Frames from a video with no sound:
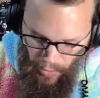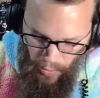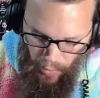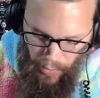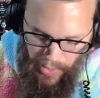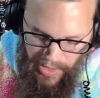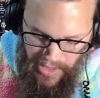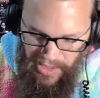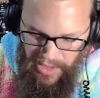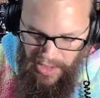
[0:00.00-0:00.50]

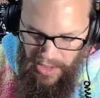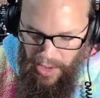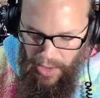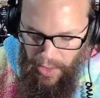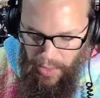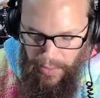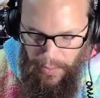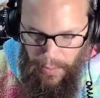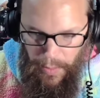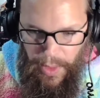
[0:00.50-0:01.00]
We
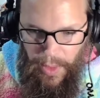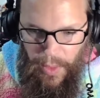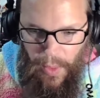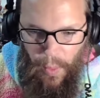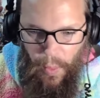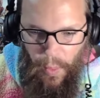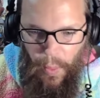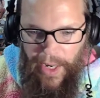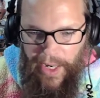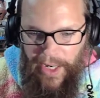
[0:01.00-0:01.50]
know and we're
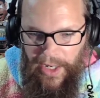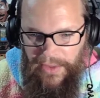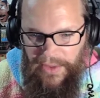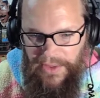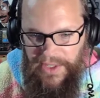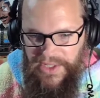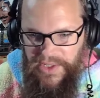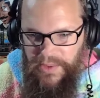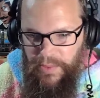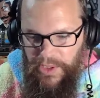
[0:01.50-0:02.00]
aware
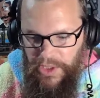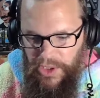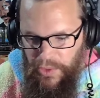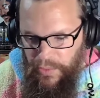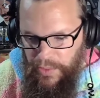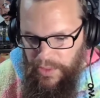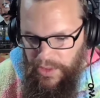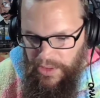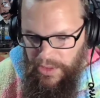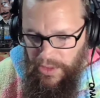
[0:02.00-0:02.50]
that this
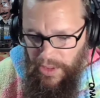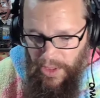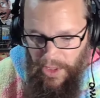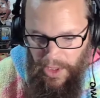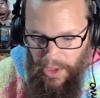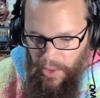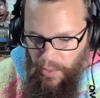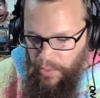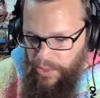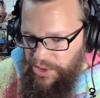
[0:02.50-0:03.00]
reunion
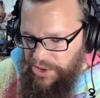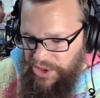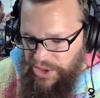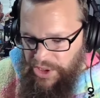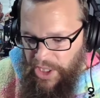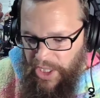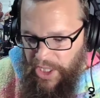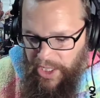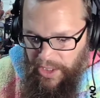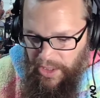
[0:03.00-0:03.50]
was
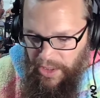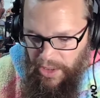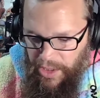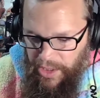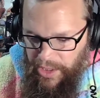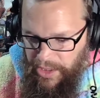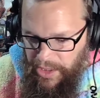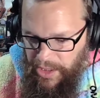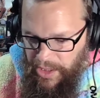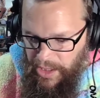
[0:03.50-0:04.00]
shot
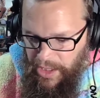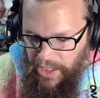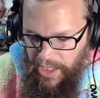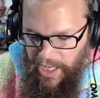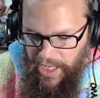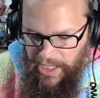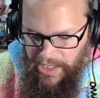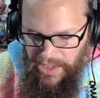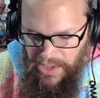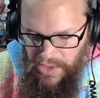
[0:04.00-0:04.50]
on
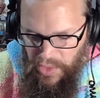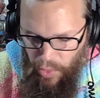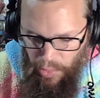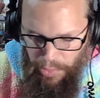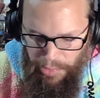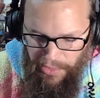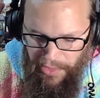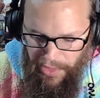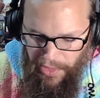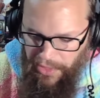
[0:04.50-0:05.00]

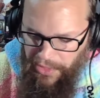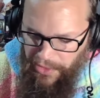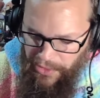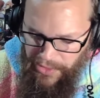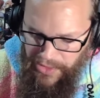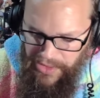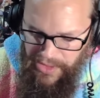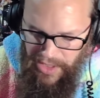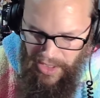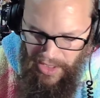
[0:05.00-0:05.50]
October the
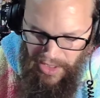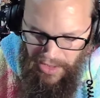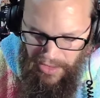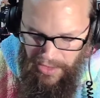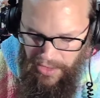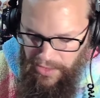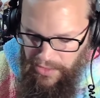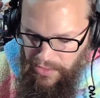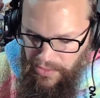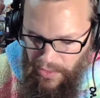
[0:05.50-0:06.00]
13th.
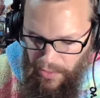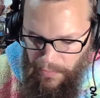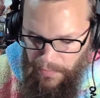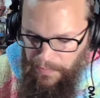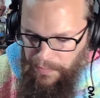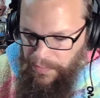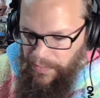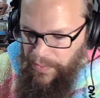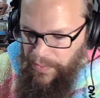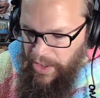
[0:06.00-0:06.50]
So
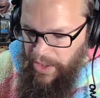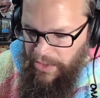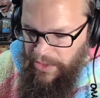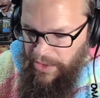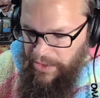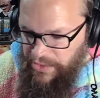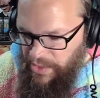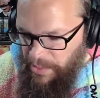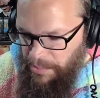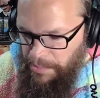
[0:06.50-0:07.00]

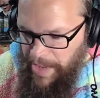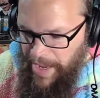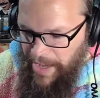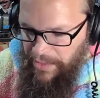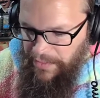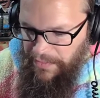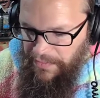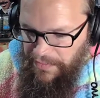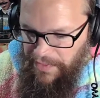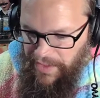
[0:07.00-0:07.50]
there's a
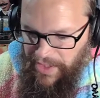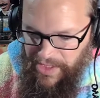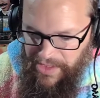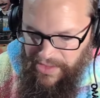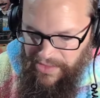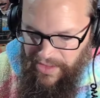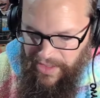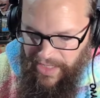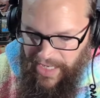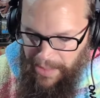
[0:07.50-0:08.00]
amount of
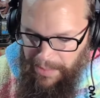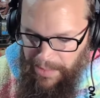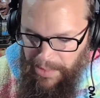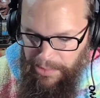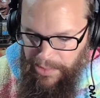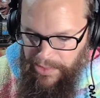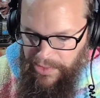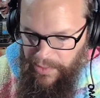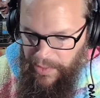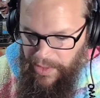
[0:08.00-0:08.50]
things that
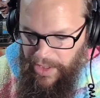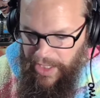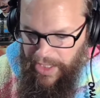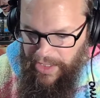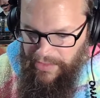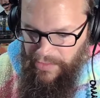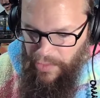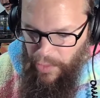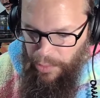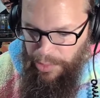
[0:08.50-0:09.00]
happened between
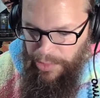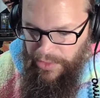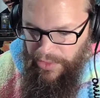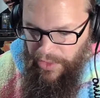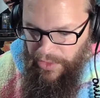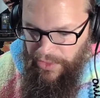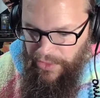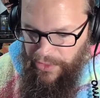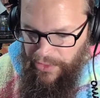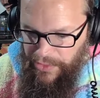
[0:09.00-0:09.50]
October
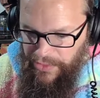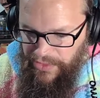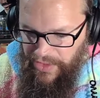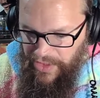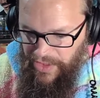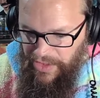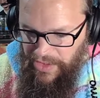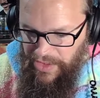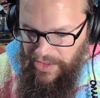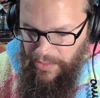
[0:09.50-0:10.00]
the
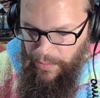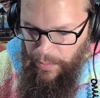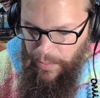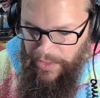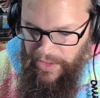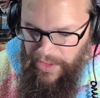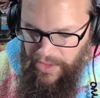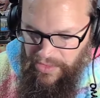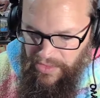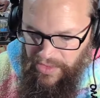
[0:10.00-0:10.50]
13th and
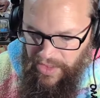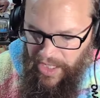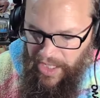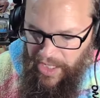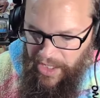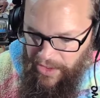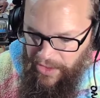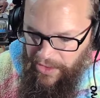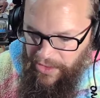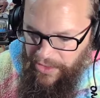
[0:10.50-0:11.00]
when this
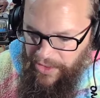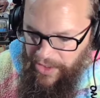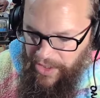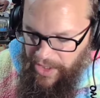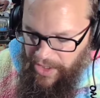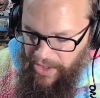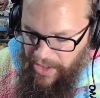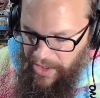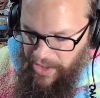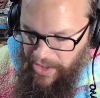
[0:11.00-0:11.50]
aired
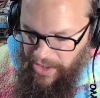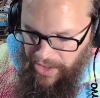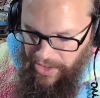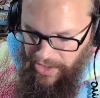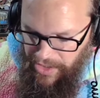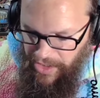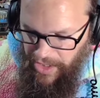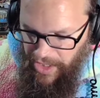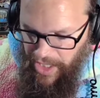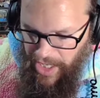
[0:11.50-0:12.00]

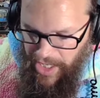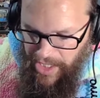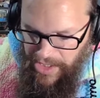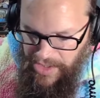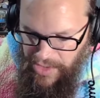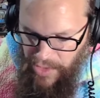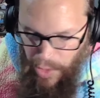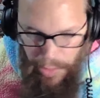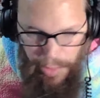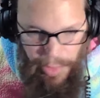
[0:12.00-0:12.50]
on
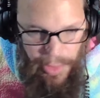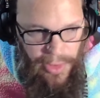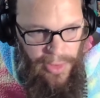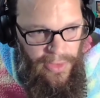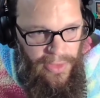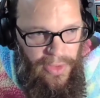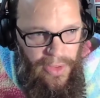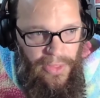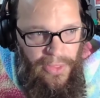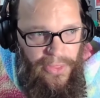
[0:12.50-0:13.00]

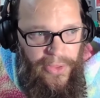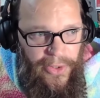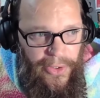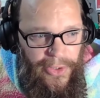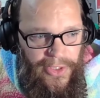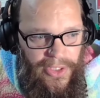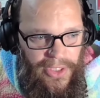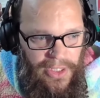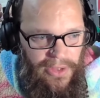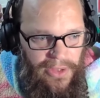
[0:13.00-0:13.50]
October the
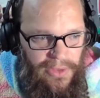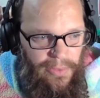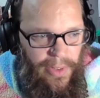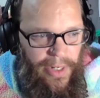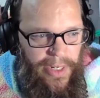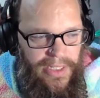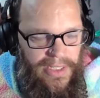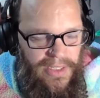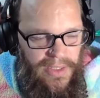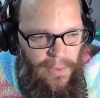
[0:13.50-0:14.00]
30th,
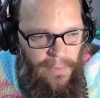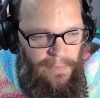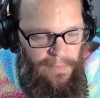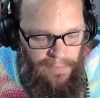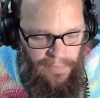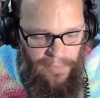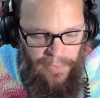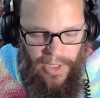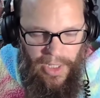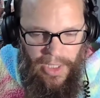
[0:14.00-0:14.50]
right? So
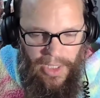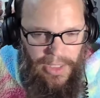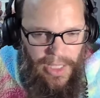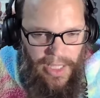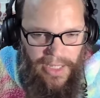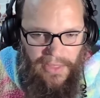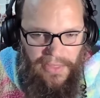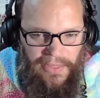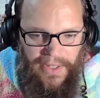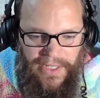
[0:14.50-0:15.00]
a
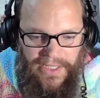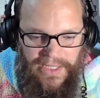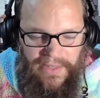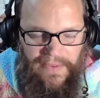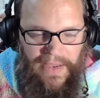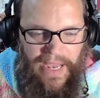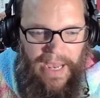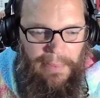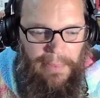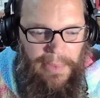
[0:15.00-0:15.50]
lot of things
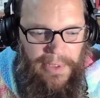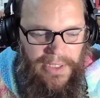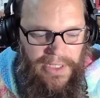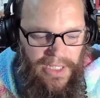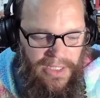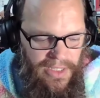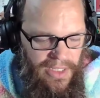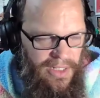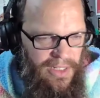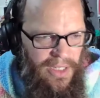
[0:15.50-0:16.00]
have happened
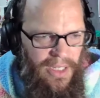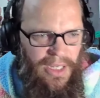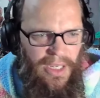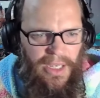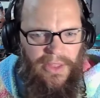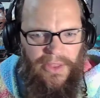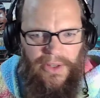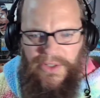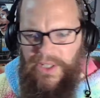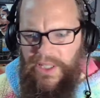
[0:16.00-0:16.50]
and then
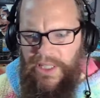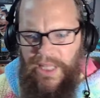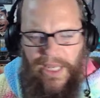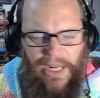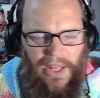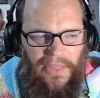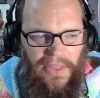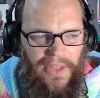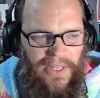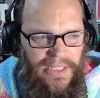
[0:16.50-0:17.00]
there's a
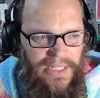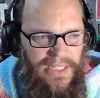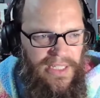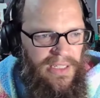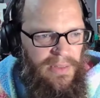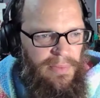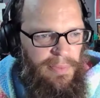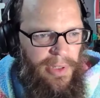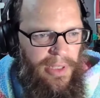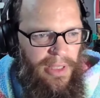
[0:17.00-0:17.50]
lot of things that
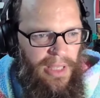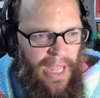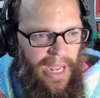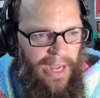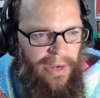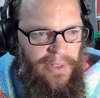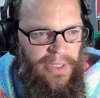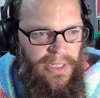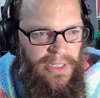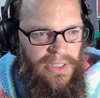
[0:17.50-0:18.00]
spill
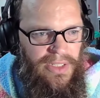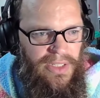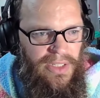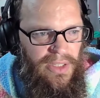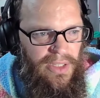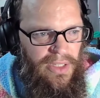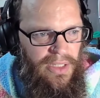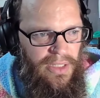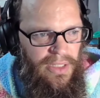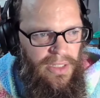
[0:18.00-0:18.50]
out into
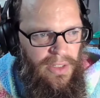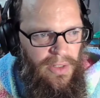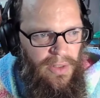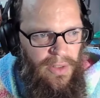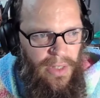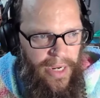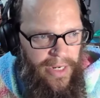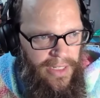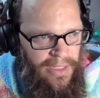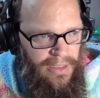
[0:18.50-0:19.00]
the
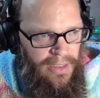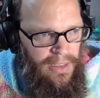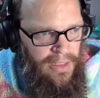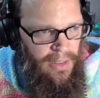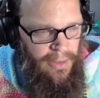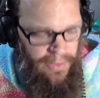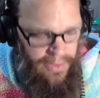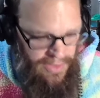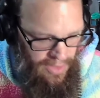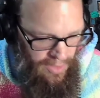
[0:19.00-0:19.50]
united you
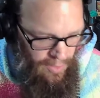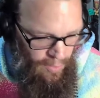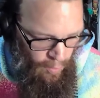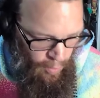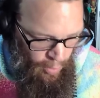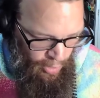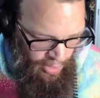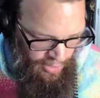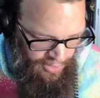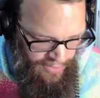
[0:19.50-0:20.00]
know into the
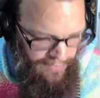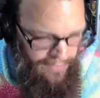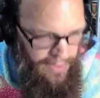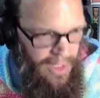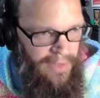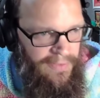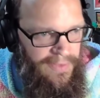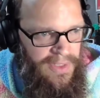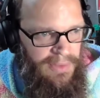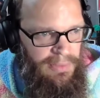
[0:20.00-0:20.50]
world of
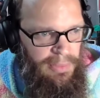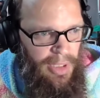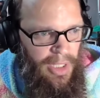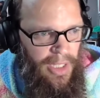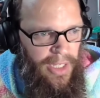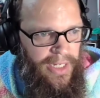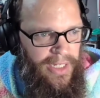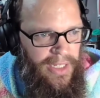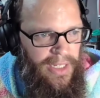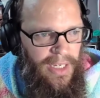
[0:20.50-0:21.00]
love is
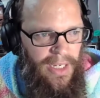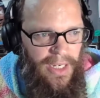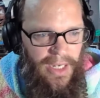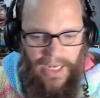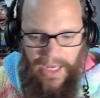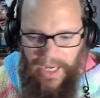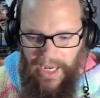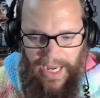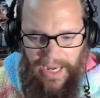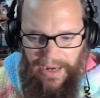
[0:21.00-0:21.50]
blind
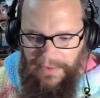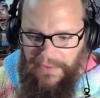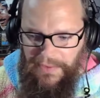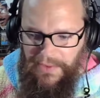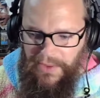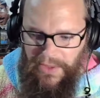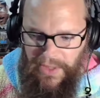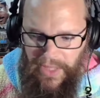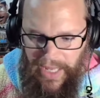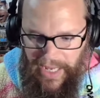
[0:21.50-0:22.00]

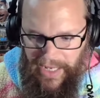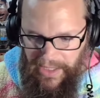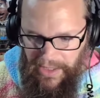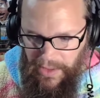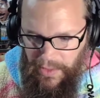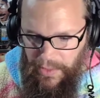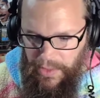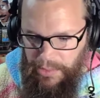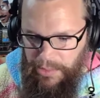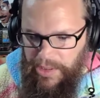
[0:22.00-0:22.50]
after that
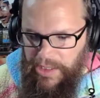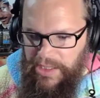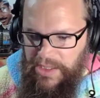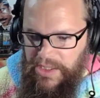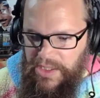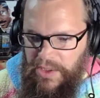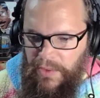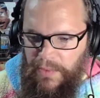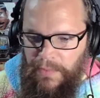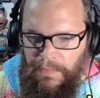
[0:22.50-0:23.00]
you know what i mean
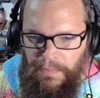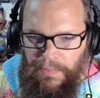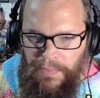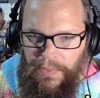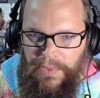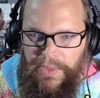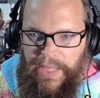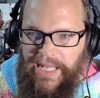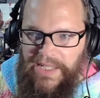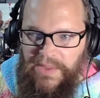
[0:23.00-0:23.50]
so
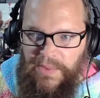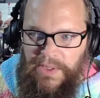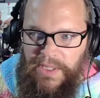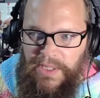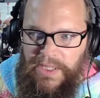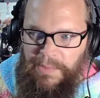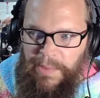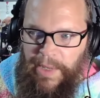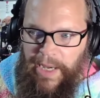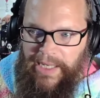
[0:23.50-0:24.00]
that's what
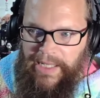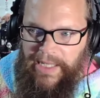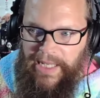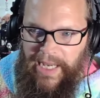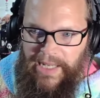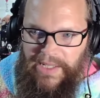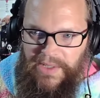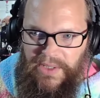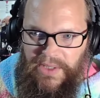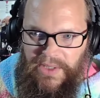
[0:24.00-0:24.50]
this
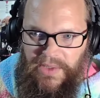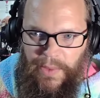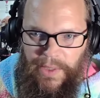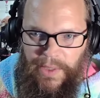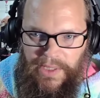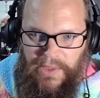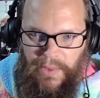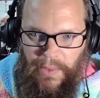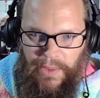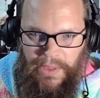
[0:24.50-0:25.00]
podcast this
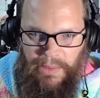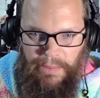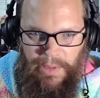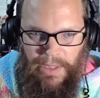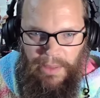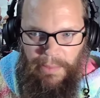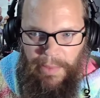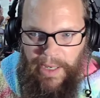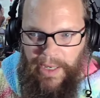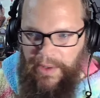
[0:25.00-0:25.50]
week's going to
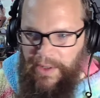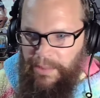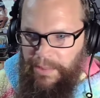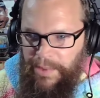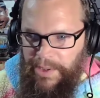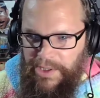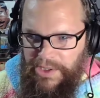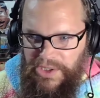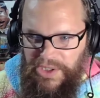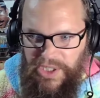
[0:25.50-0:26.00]
be about i'm
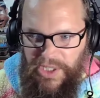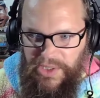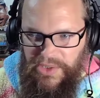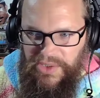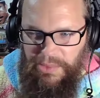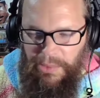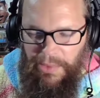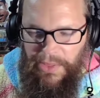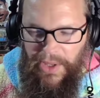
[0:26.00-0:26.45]
going to share some